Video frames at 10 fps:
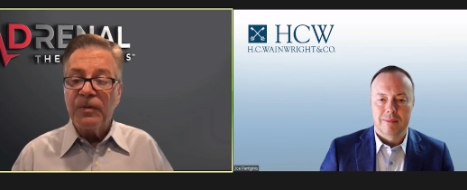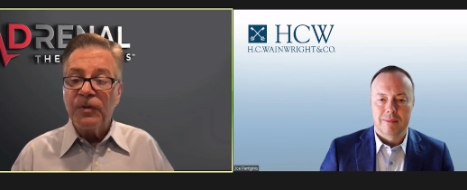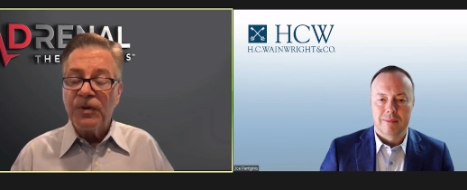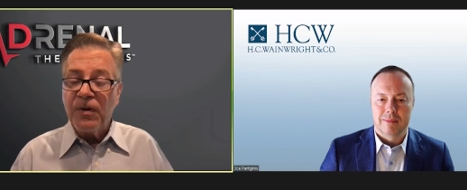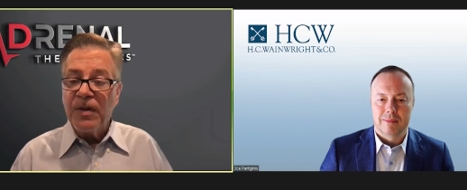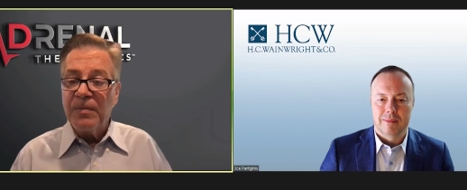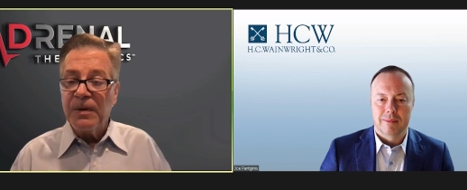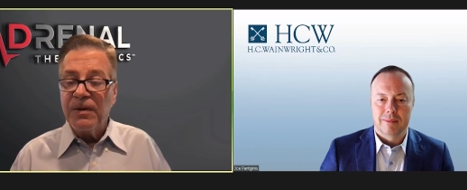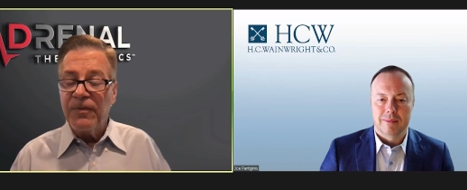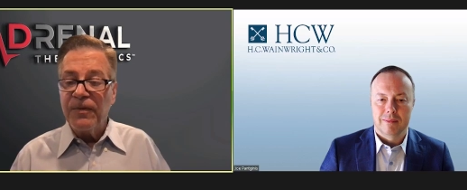Speaker 1: to show them the
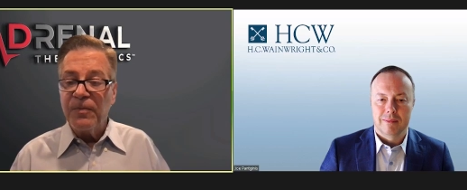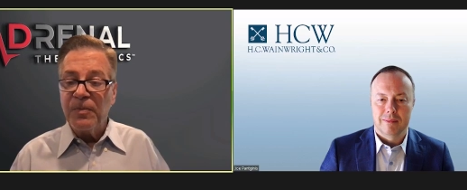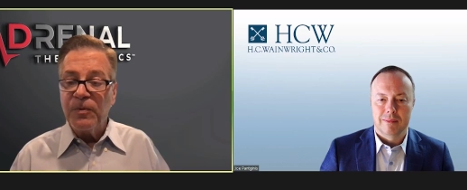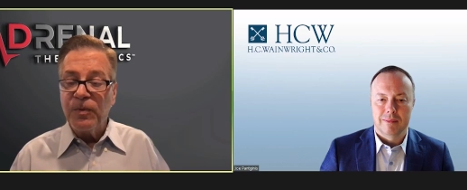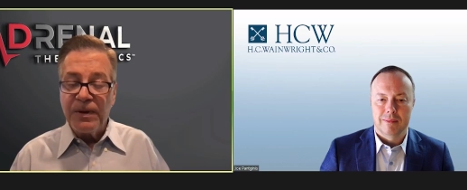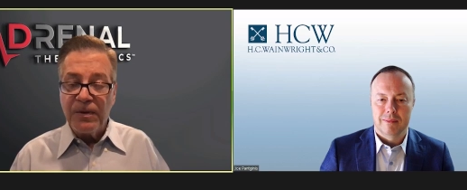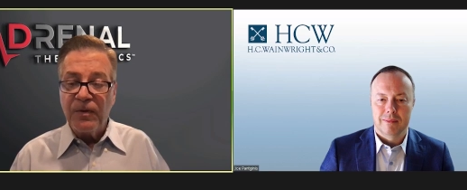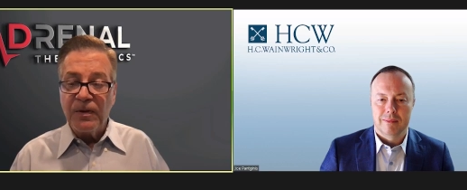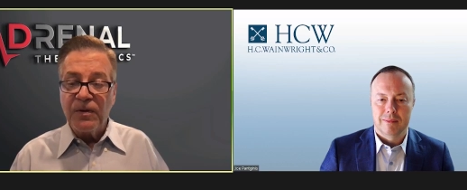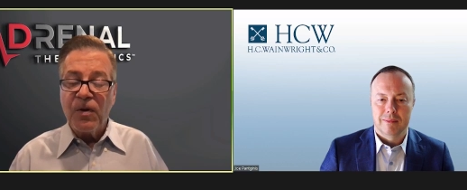difference between
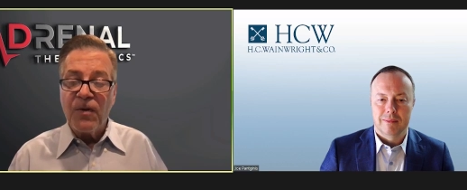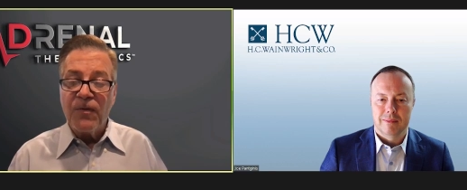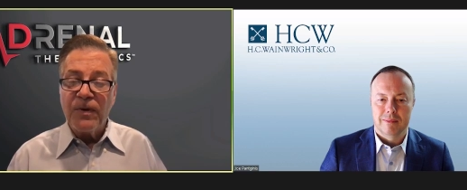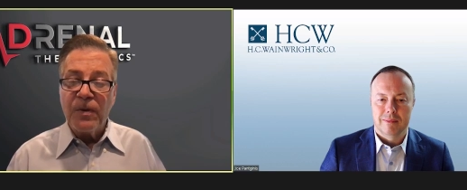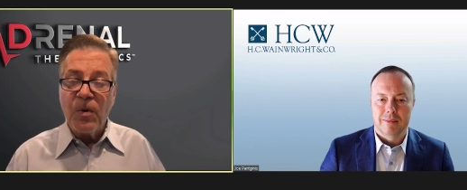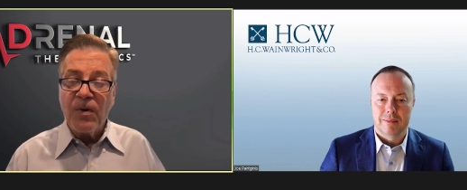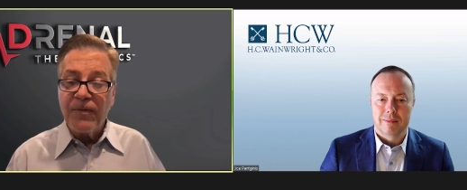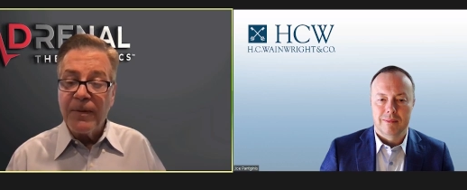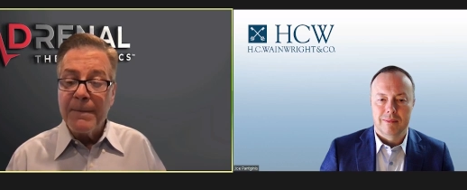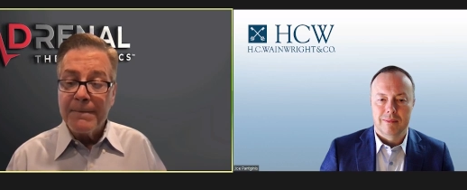using tecarfarin and
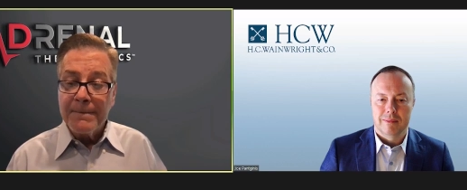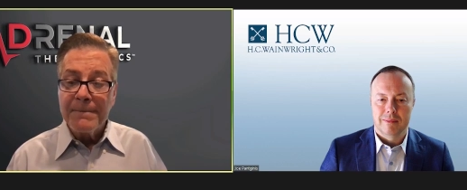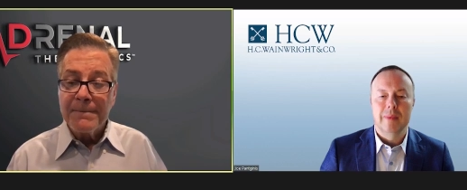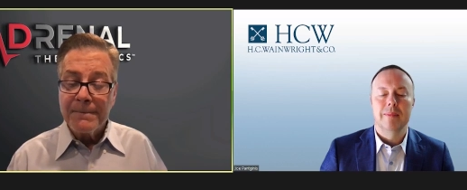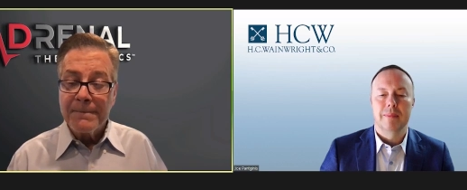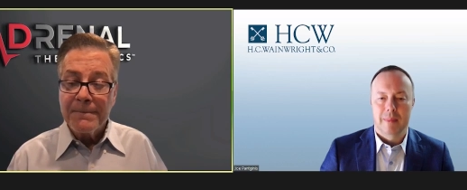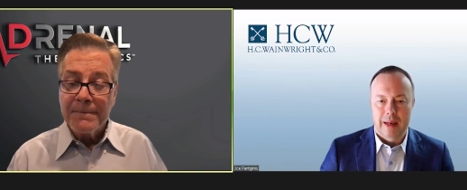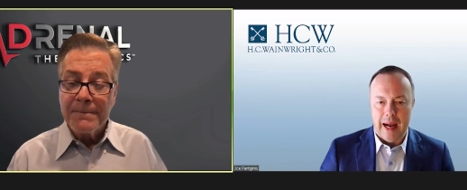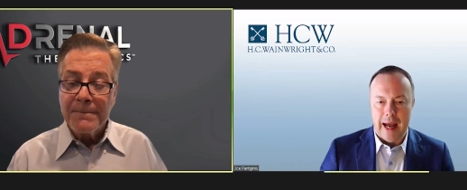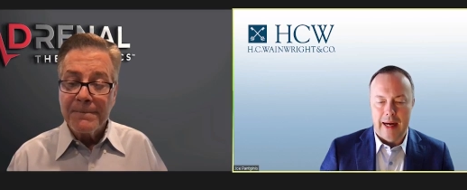warfarin.
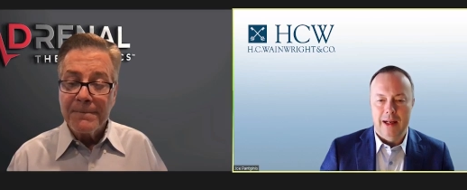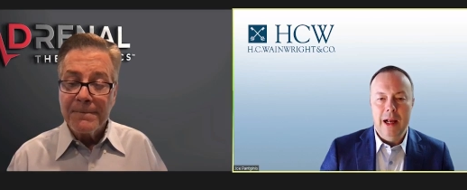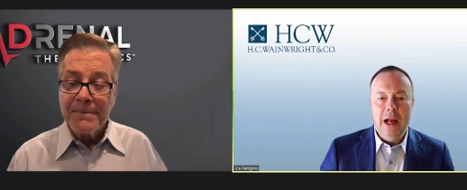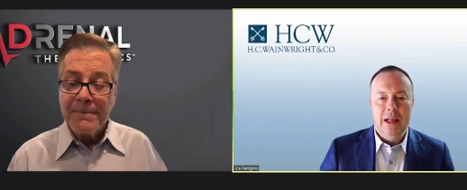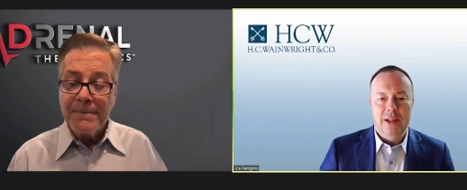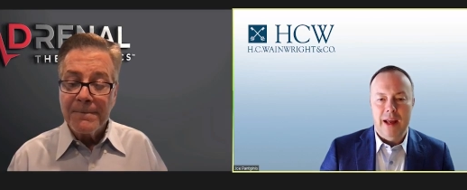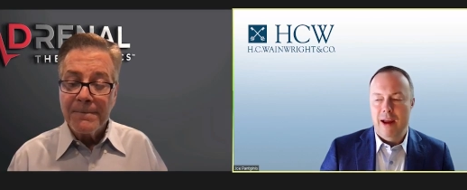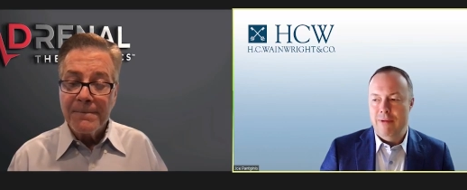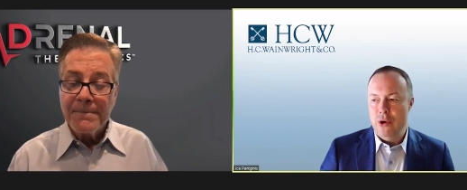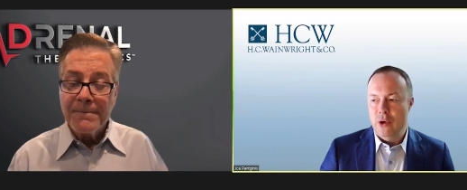
Speaker 2: Got it.
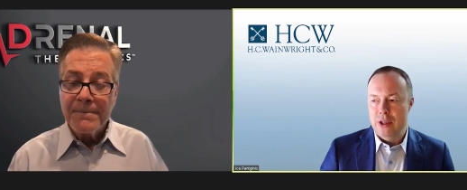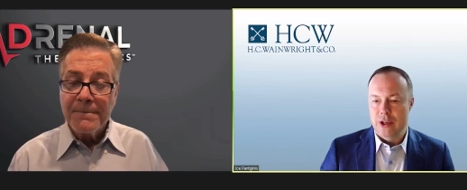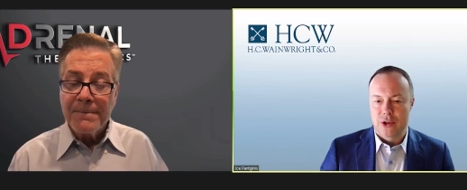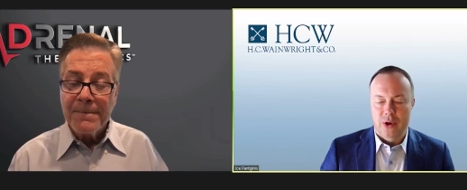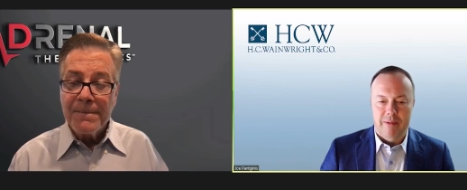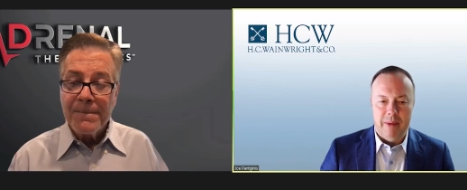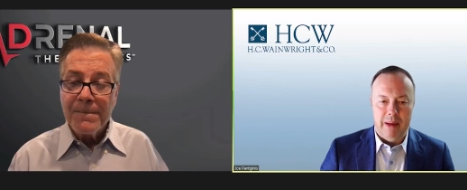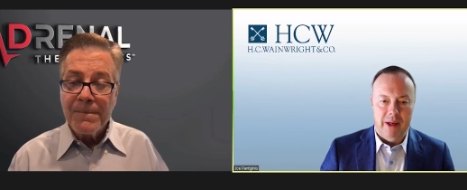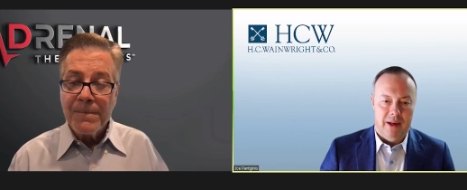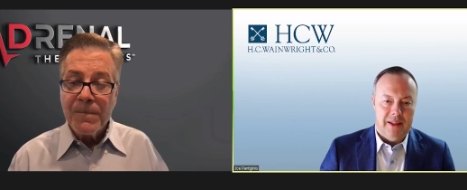If you could just sort of
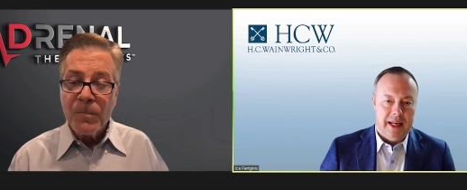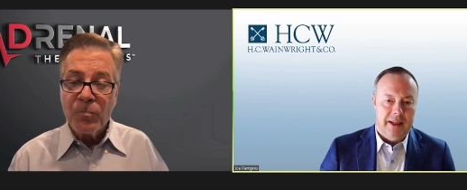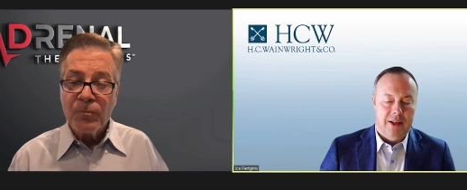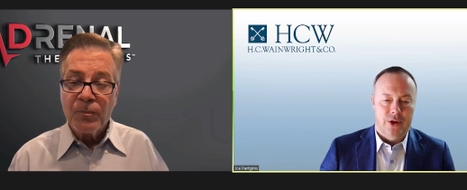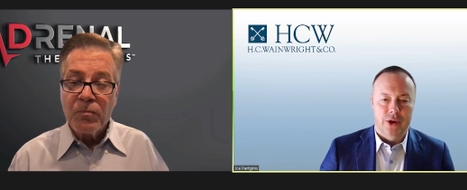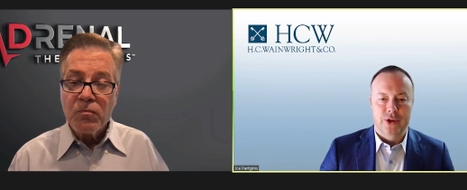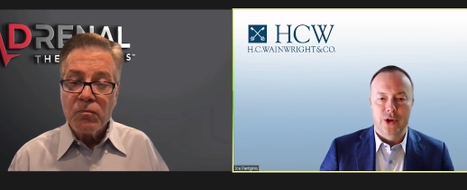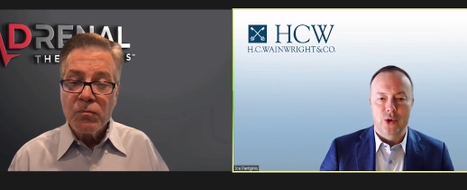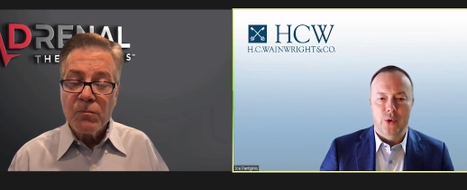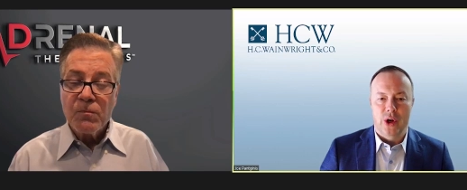maybe a sentence or two,
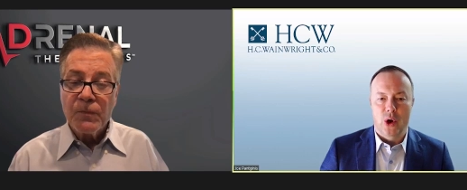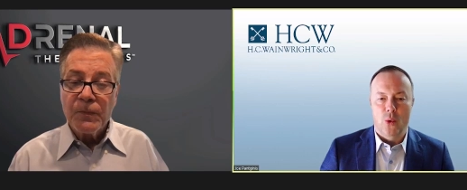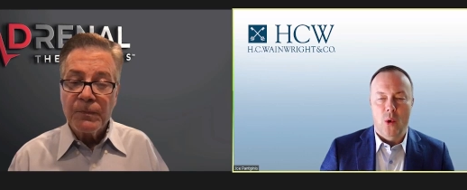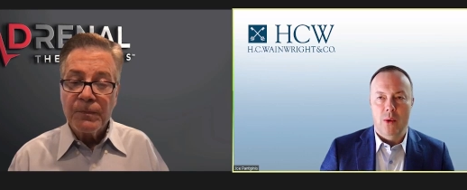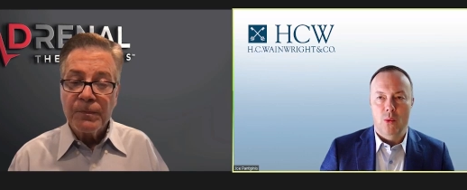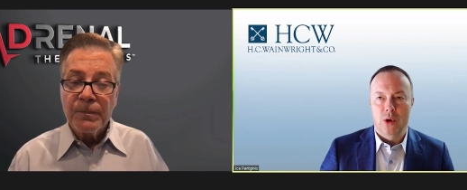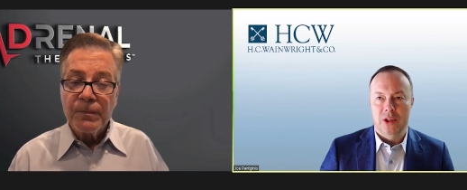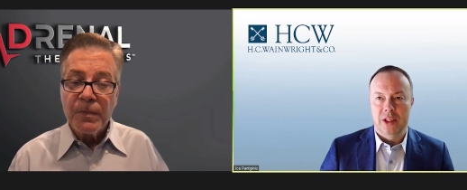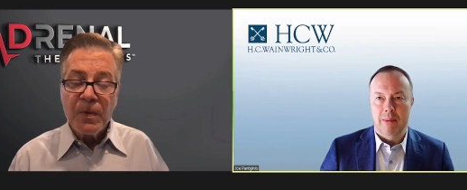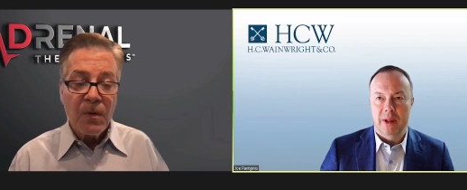you know, what were
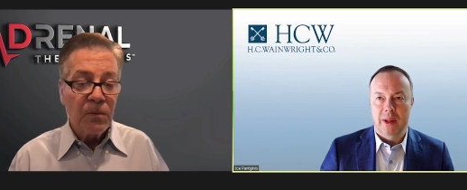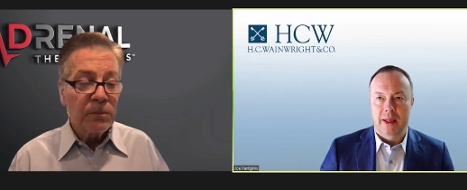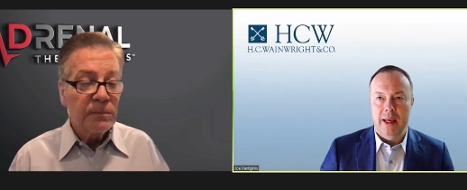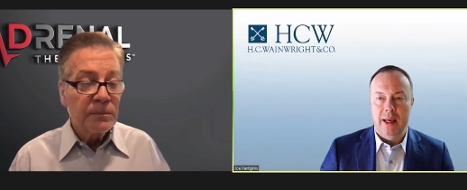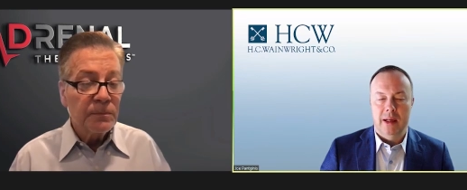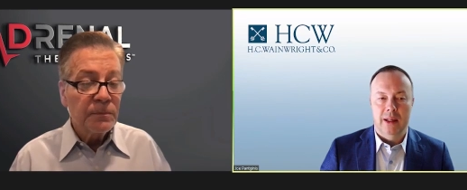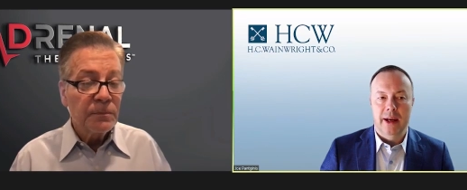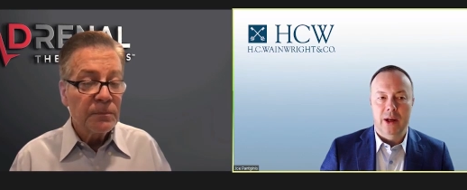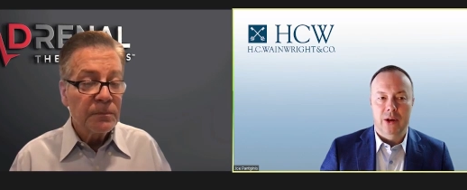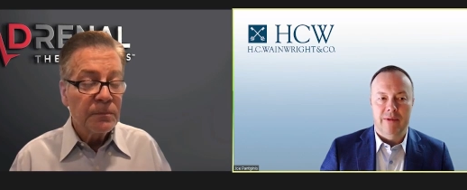some of the key
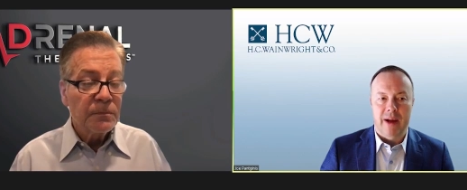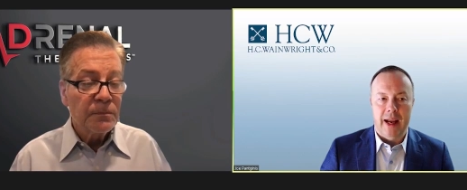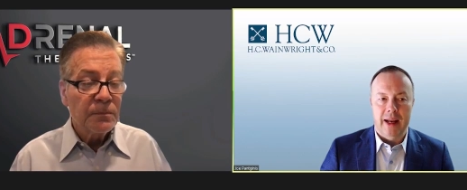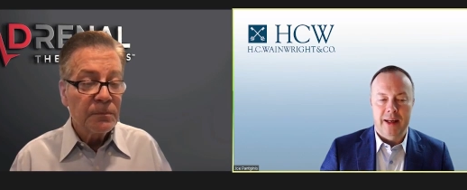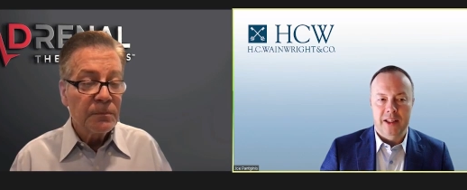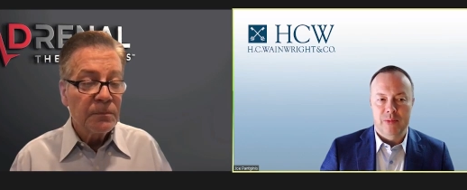clinical findings